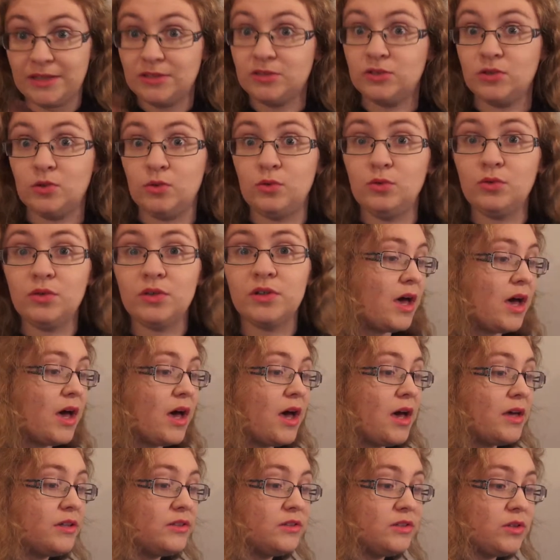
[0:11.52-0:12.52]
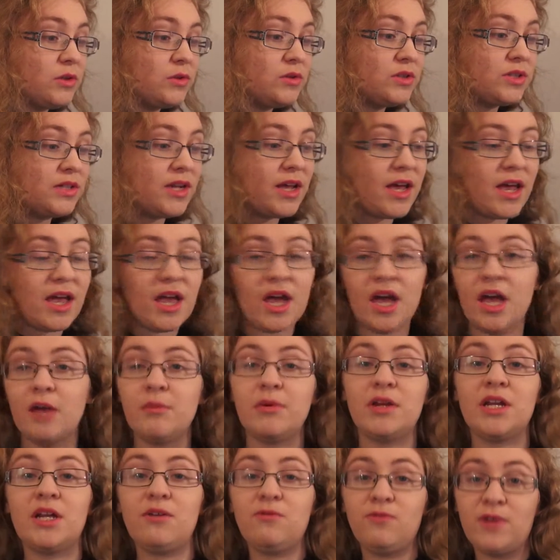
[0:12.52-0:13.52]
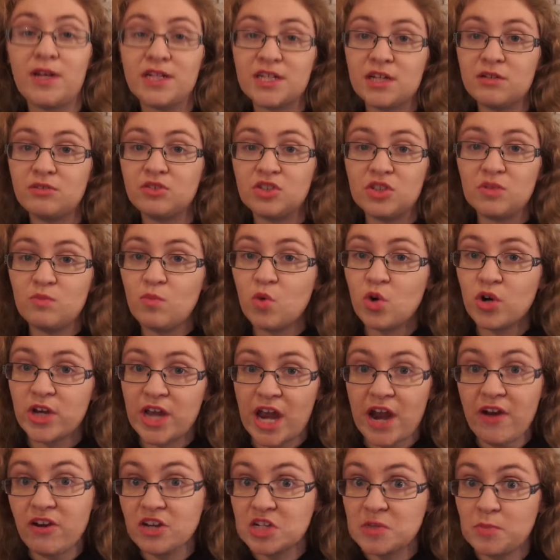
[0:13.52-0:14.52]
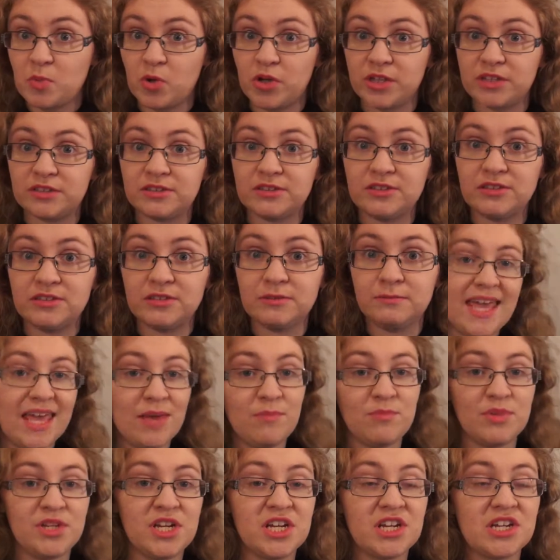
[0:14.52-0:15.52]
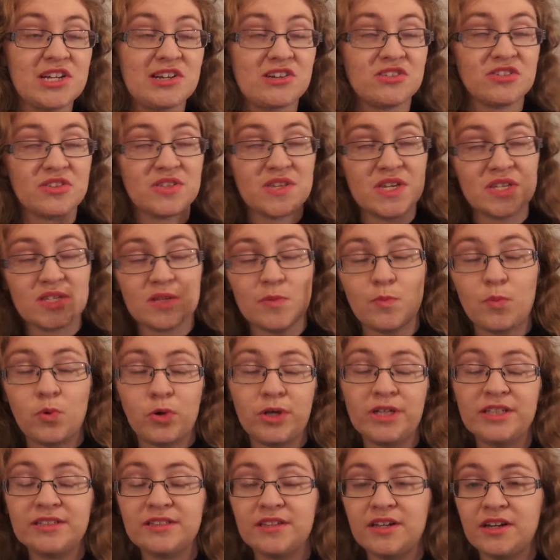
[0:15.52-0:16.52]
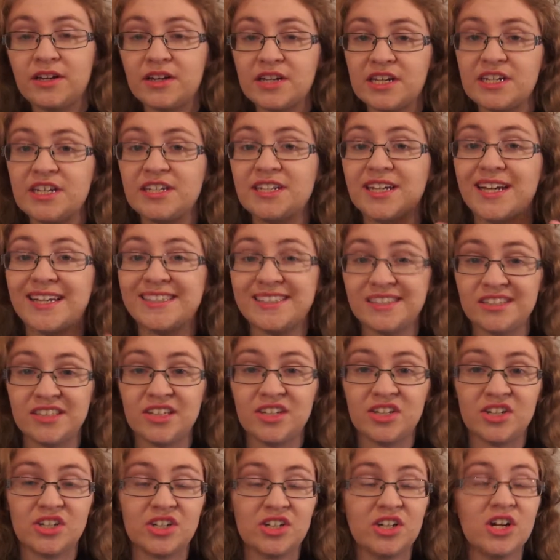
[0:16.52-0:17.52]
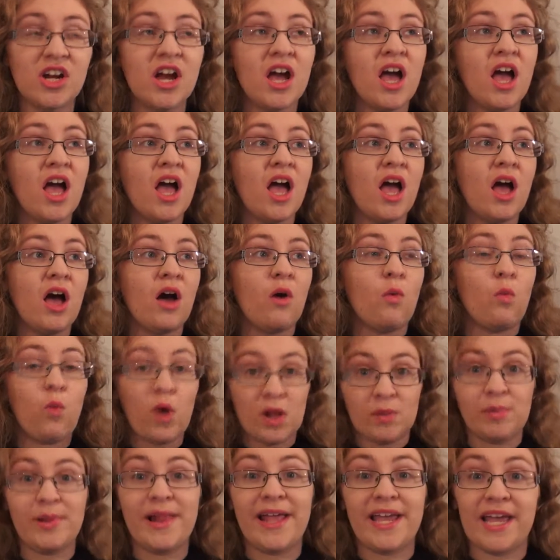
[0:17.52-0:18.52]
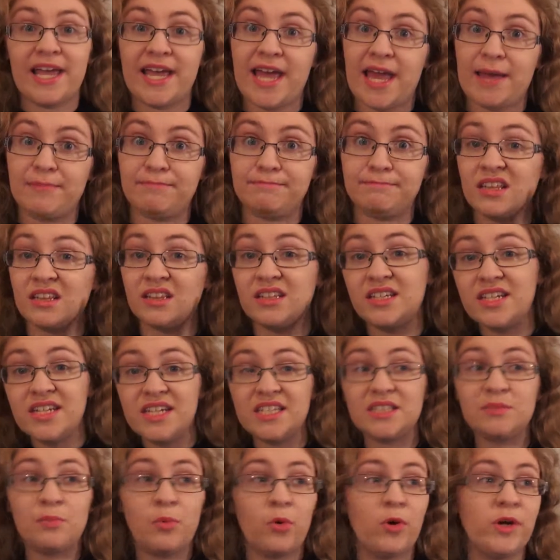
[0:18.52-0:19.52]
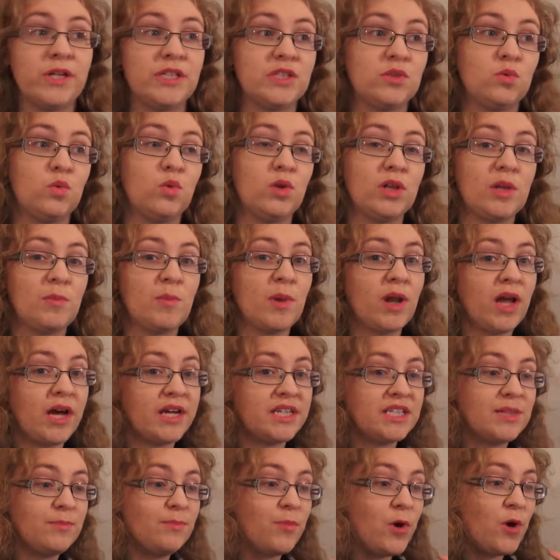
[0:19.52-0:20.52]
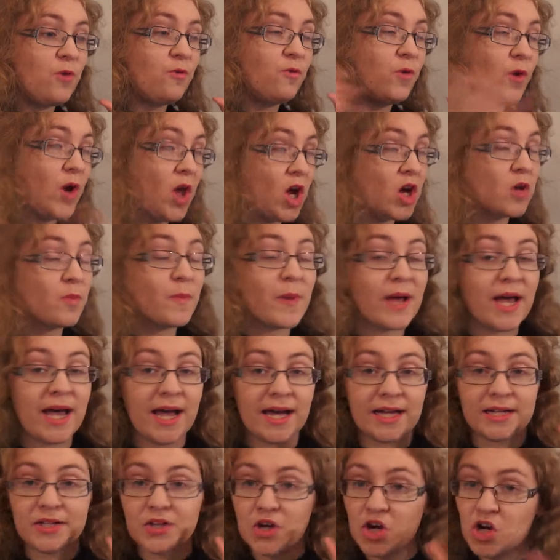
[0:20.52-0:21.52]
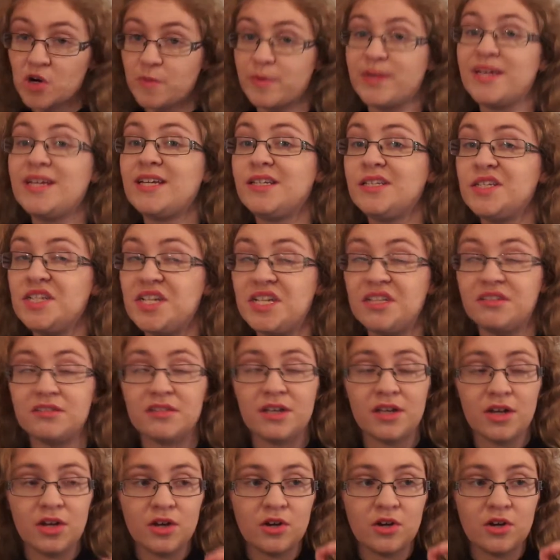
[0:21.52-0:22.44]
soon. So today I'm going to flesh out some more character points. In particular, these are points that you're going to need to consider while playing a game. These points will apply to both LARP and RPGs